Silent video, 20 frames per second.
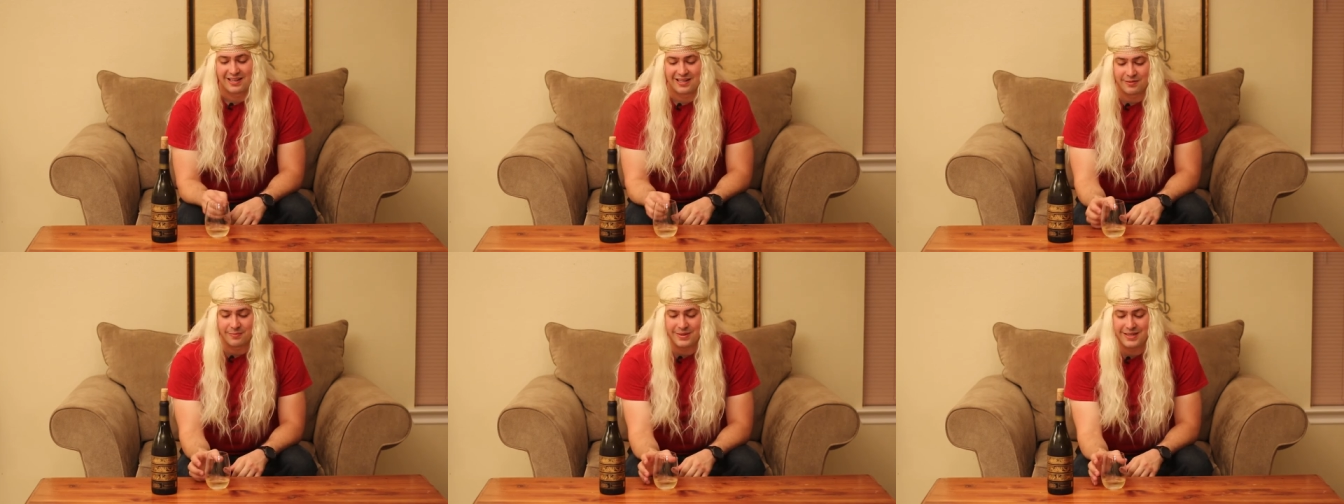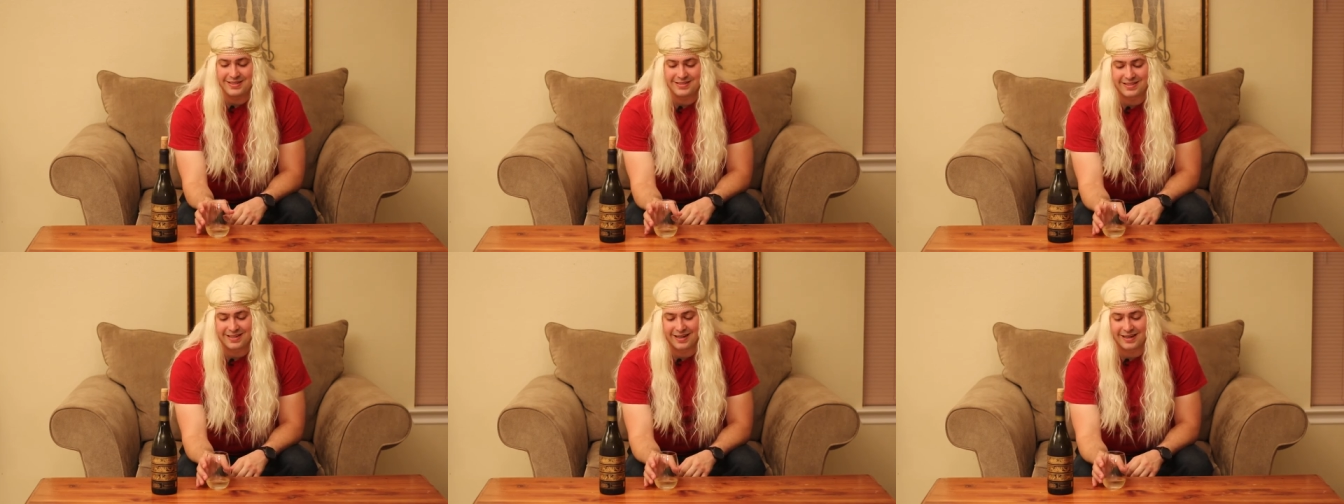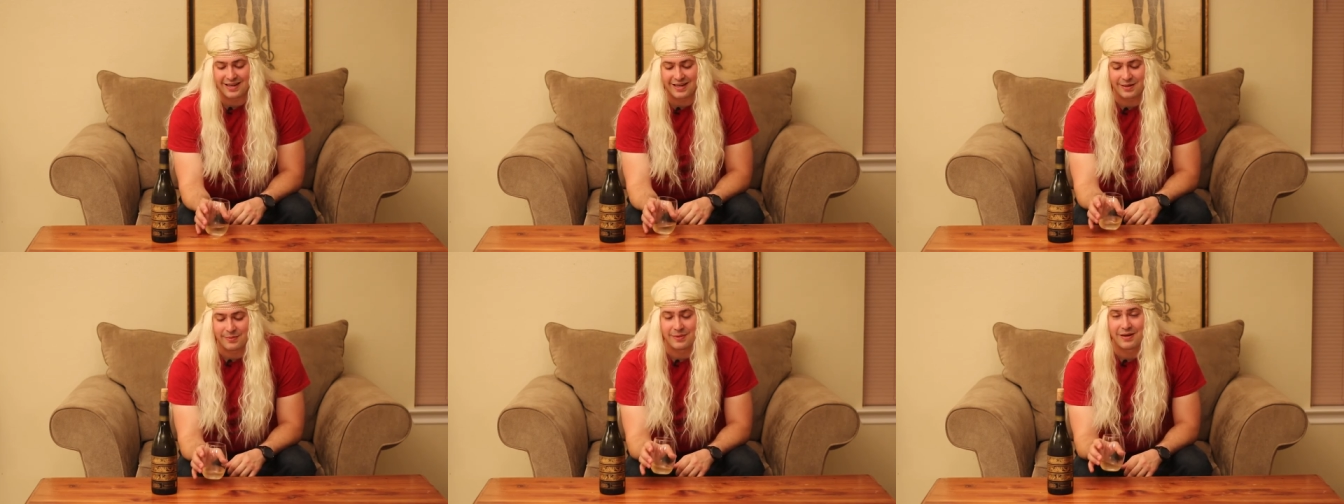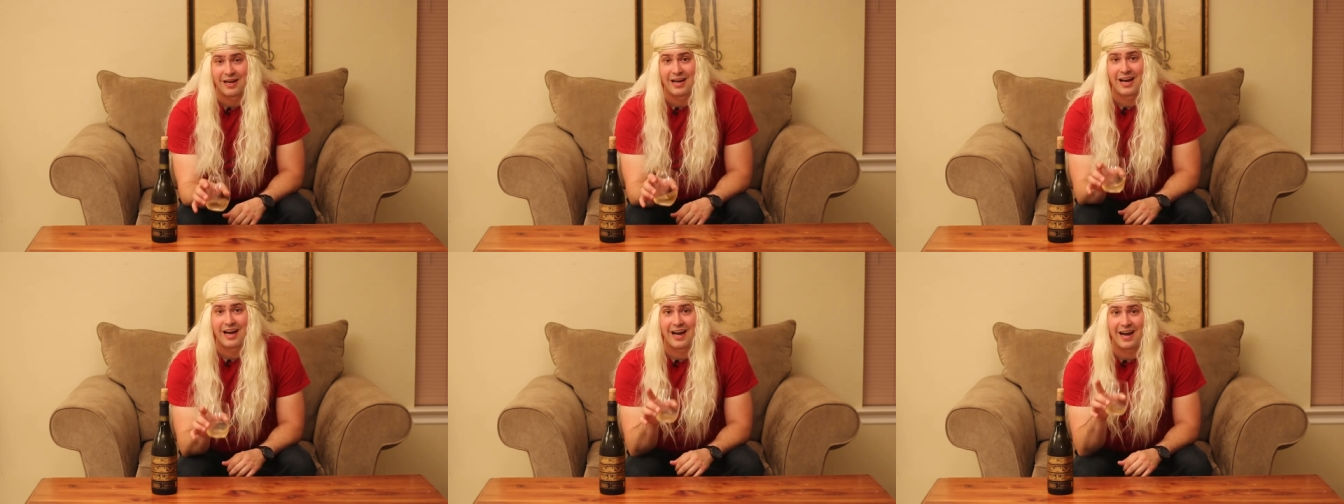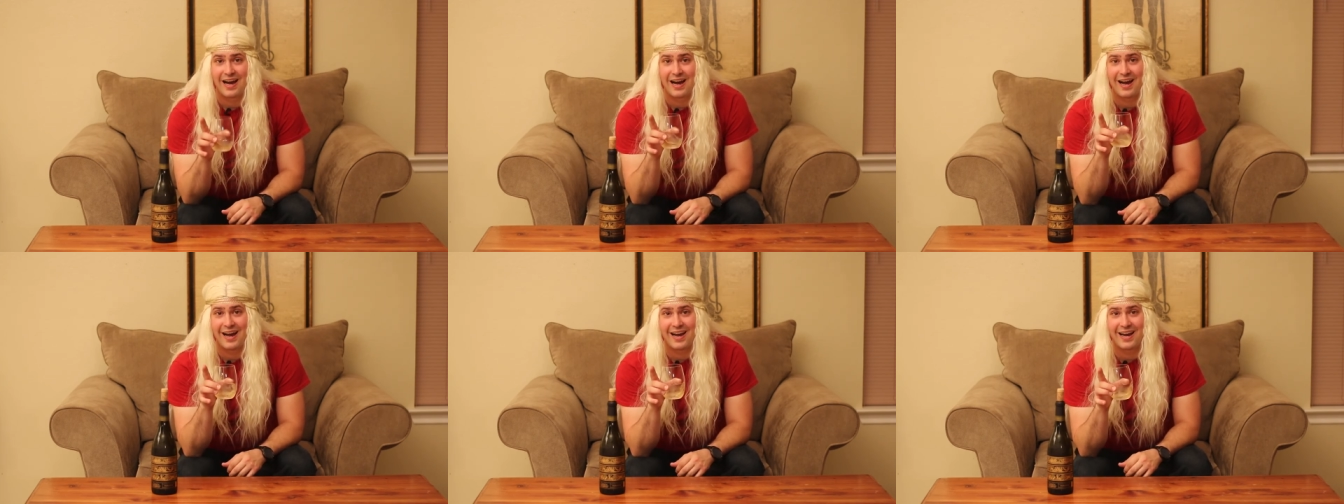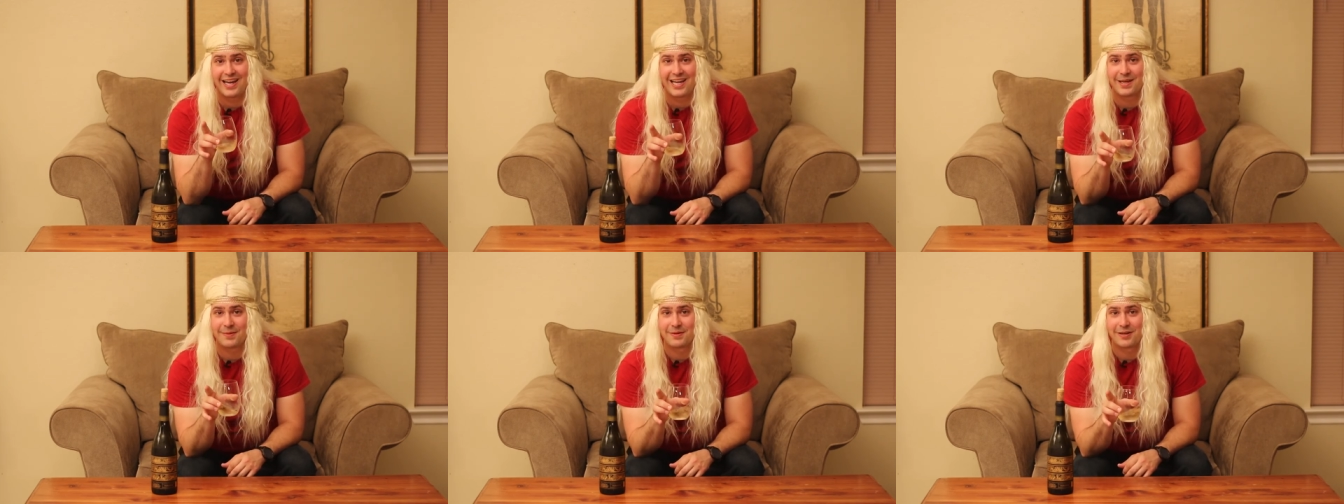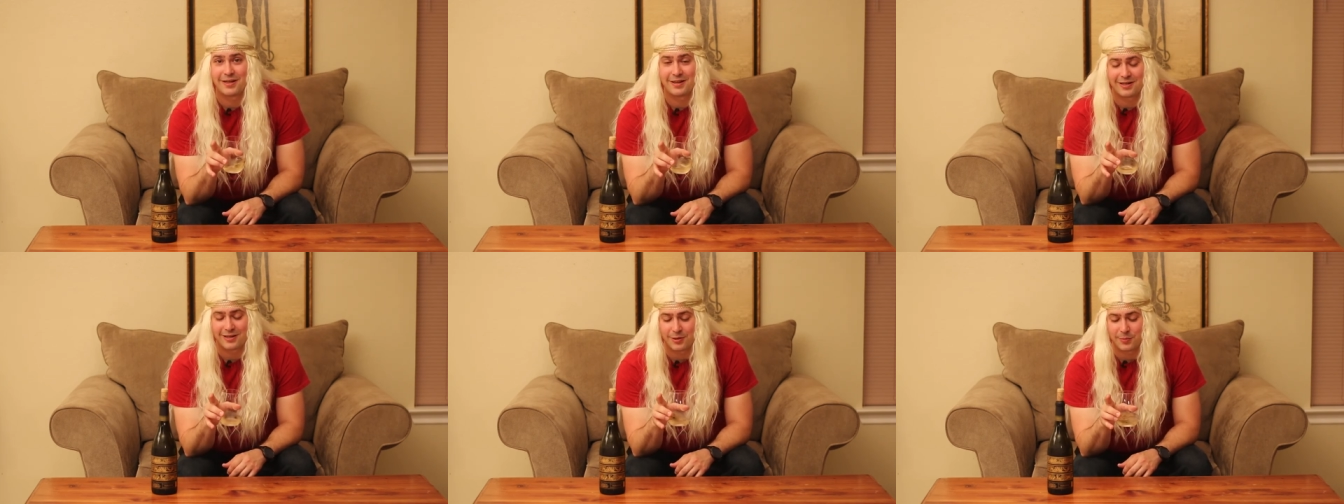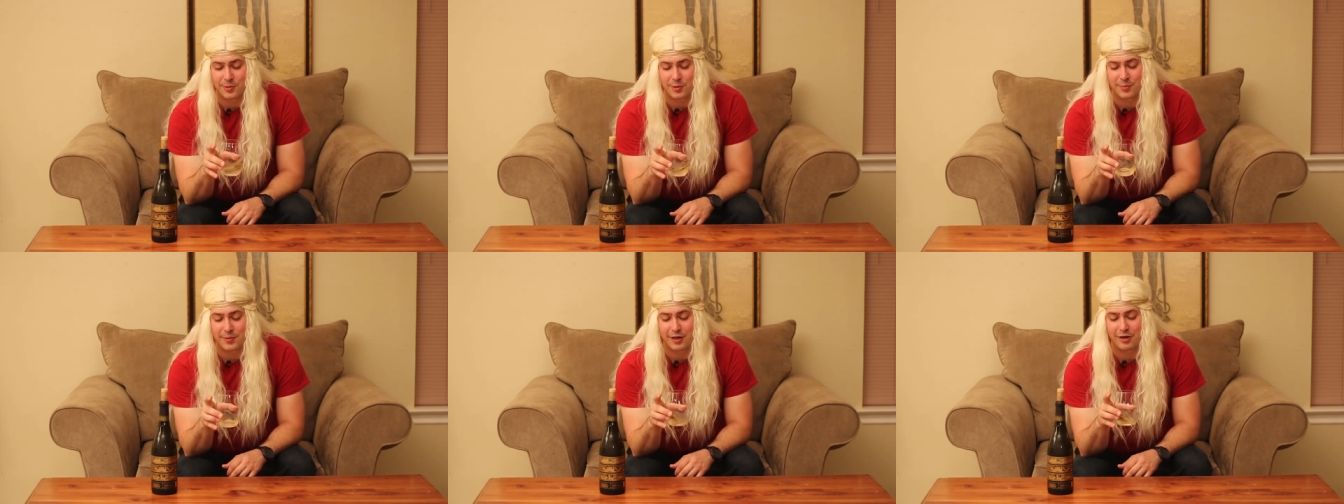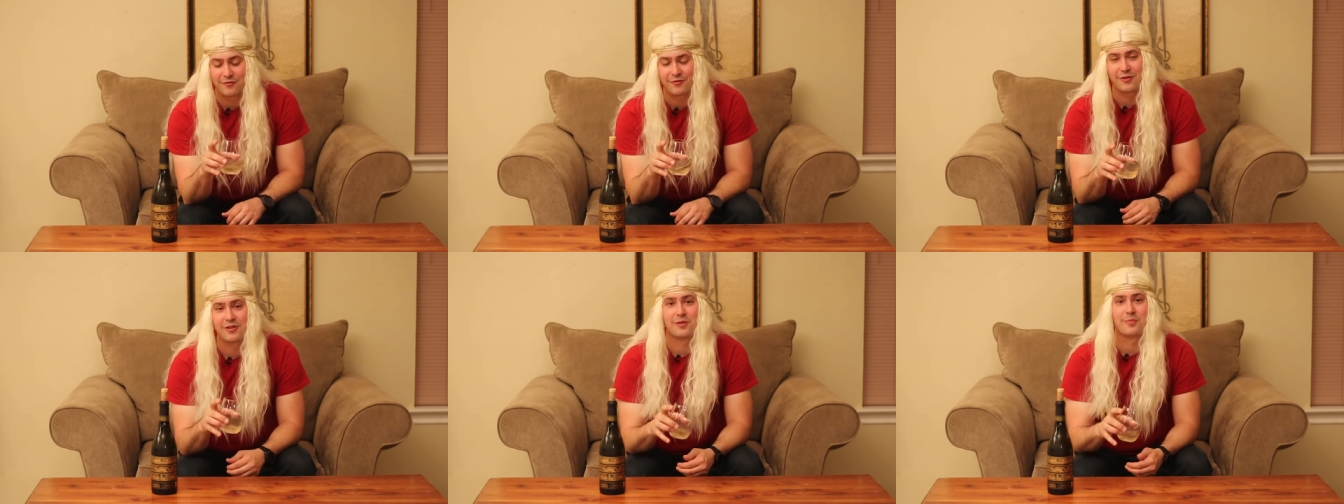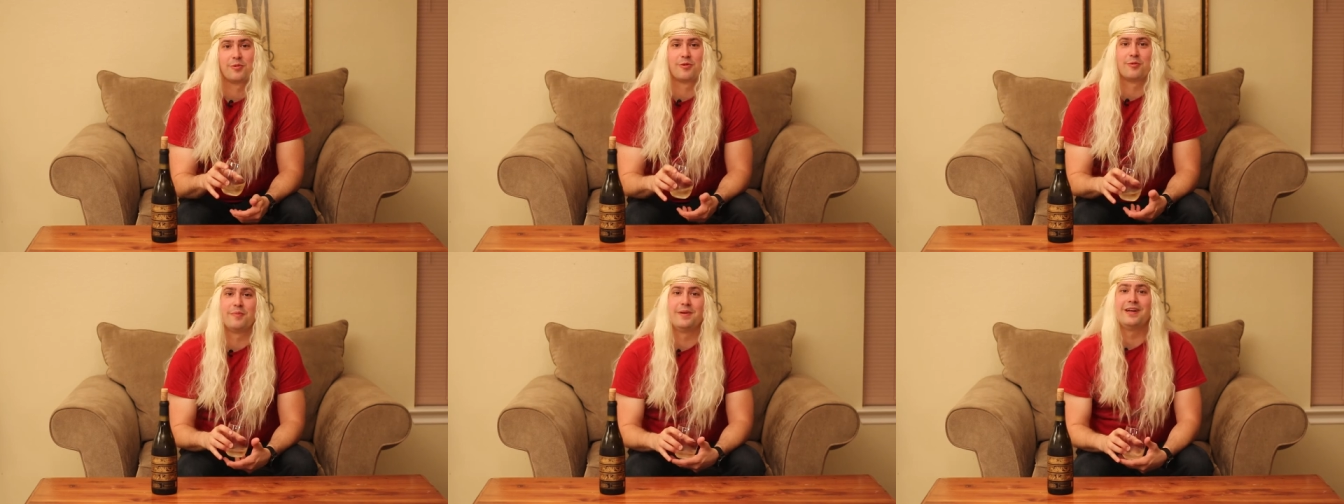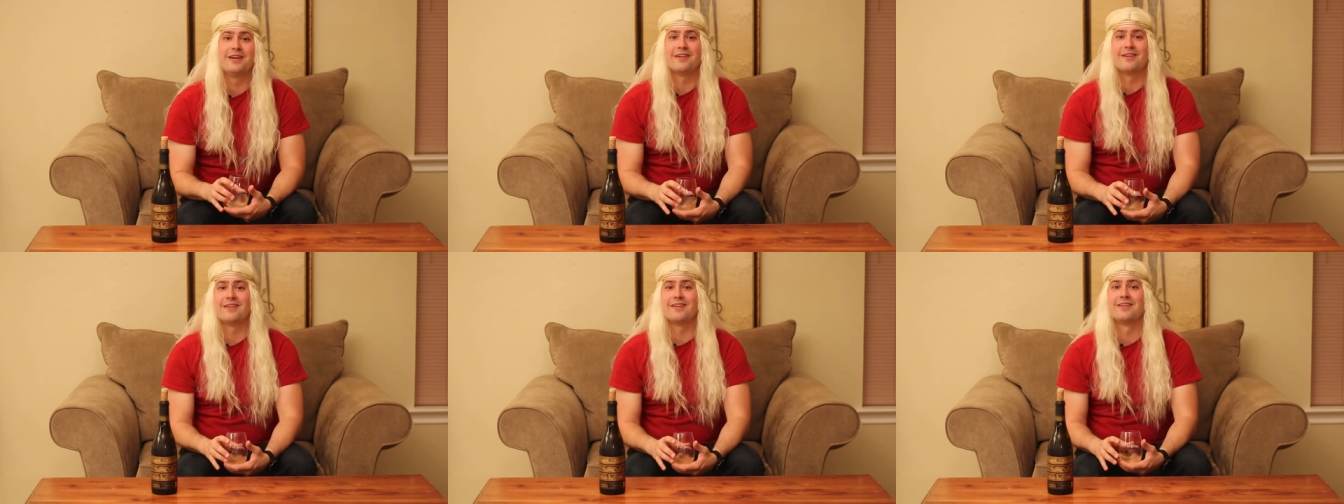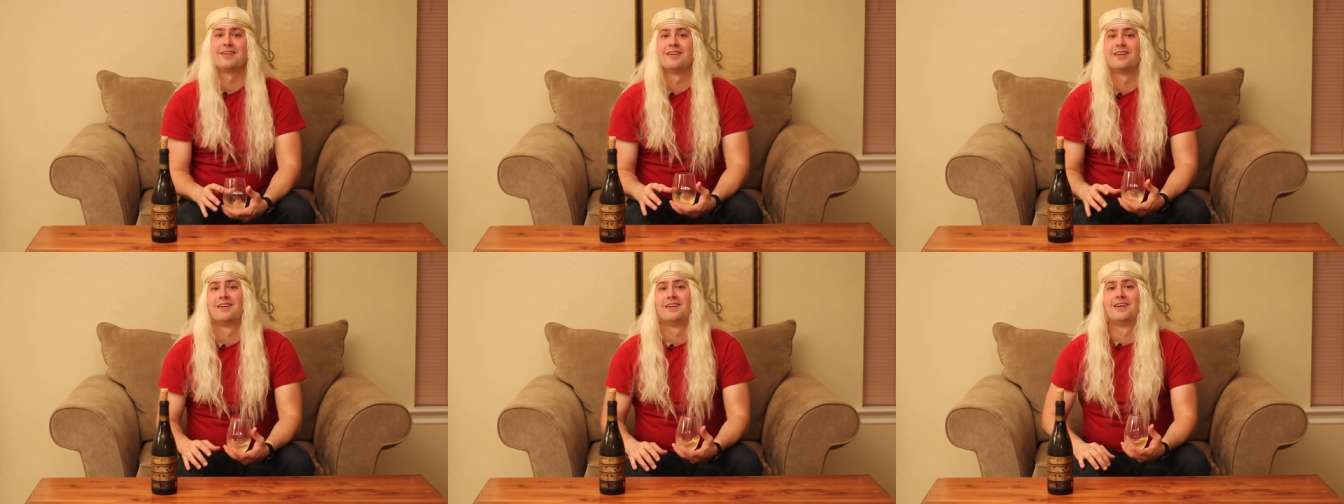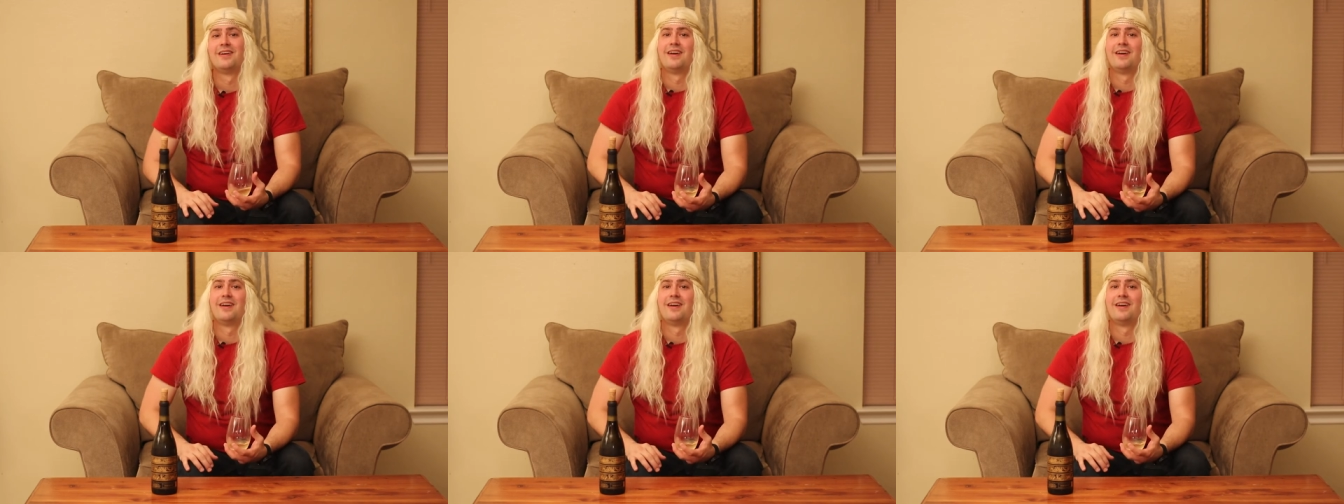In the meantime, I am gonna go prepare for the premiere